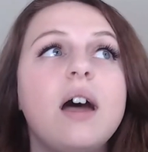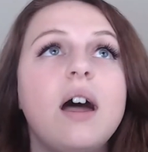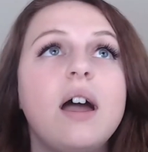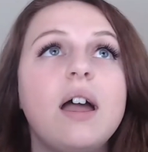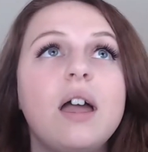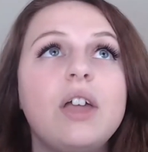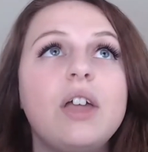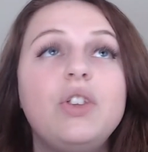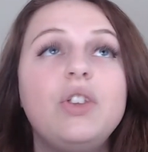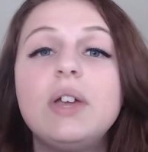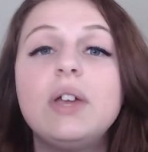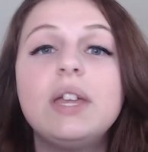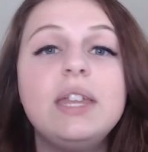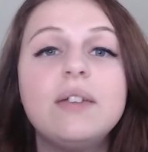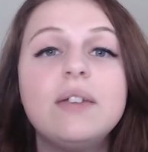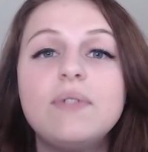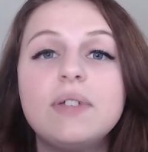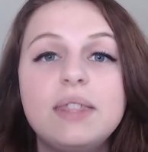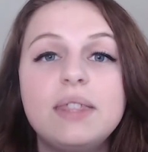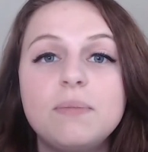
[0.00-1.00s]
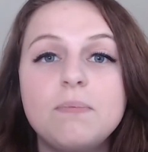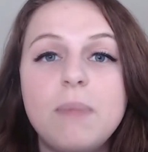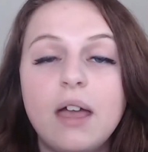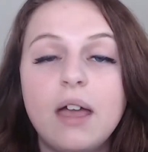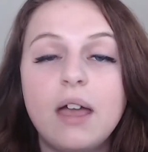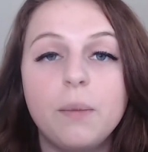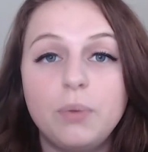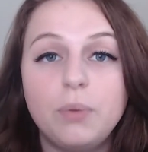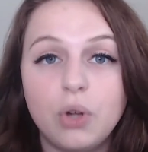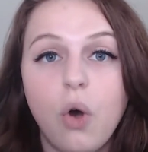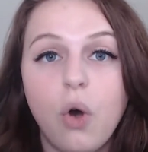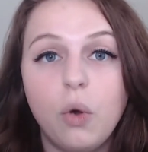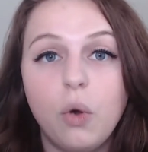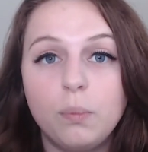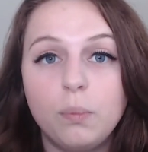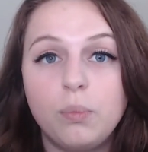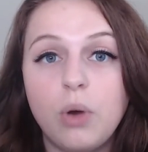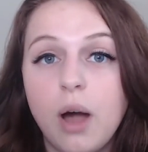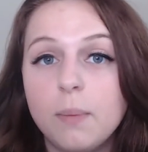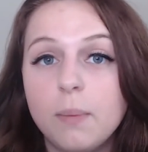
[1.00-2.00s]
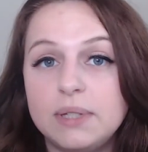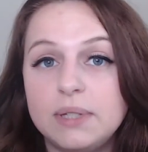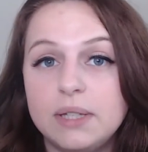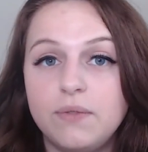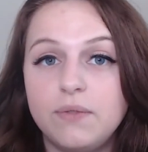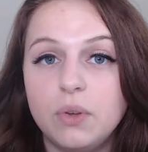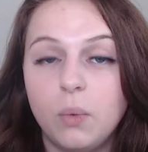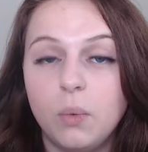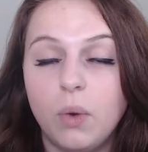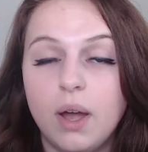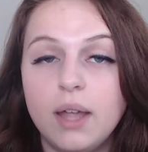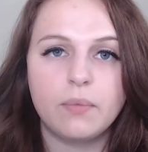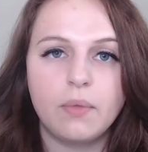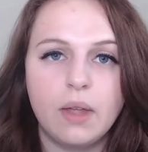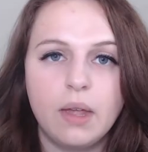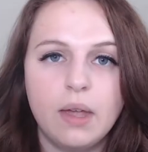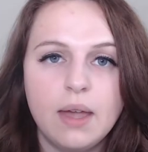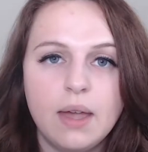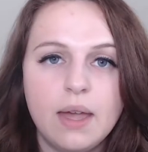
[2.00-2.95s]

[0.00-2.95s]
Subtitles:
you can even make up your own prompts if you want.